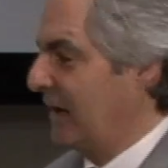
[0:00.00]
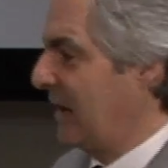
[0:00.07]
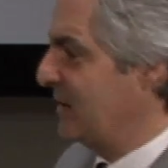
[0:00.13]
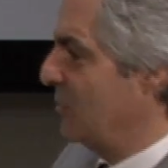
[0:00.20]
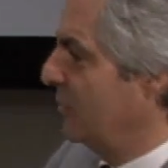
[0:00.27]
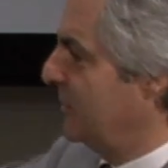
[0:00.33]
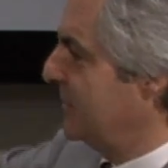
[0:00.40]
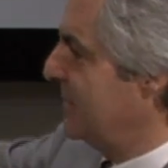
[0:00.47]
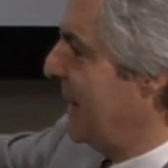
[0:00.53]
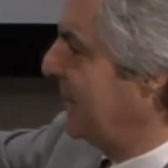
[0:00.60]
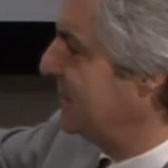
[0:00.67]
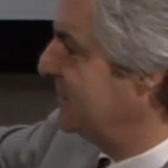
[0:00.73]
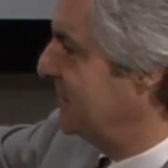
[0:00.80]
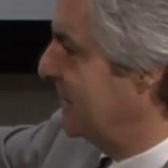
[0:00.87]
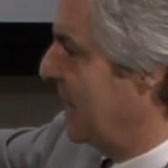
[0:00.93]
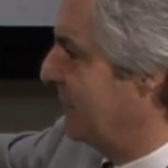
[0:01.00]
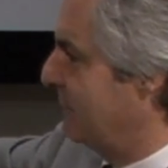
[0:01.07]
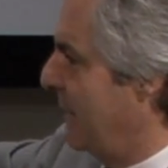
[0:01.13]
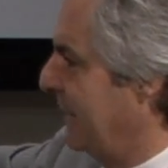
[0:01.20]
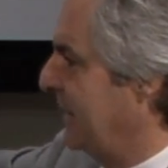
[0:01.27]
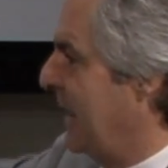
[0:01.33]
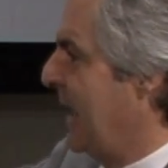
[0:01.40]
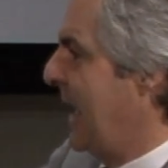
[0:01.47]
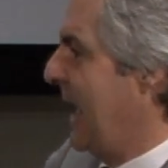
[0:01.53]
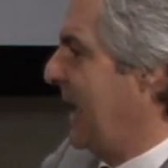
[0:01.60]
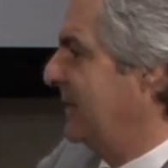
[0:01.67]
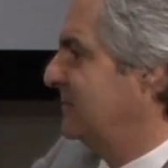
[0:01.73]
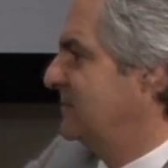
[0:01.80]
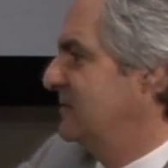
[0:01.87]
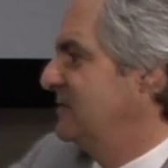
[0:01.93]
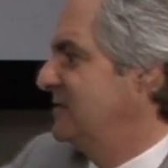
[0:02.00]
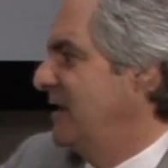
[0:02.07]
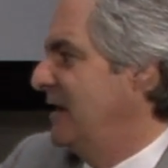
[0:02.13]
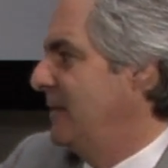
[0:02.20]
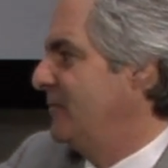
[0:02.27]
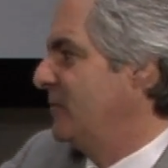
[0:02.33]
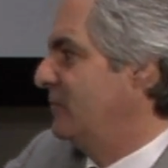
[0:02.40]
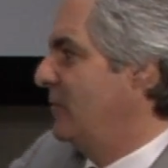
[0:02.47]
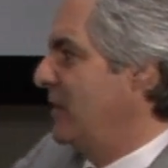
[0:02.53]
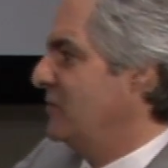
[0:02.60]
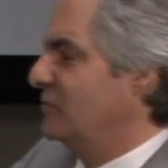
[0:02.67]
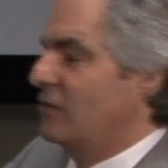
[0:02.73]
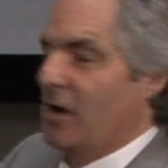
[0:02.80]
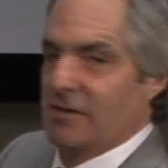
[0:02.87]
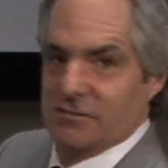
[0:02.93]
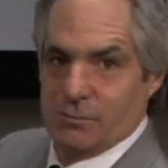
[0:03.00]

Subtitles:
I know the next thing I write has to set up the Red Cross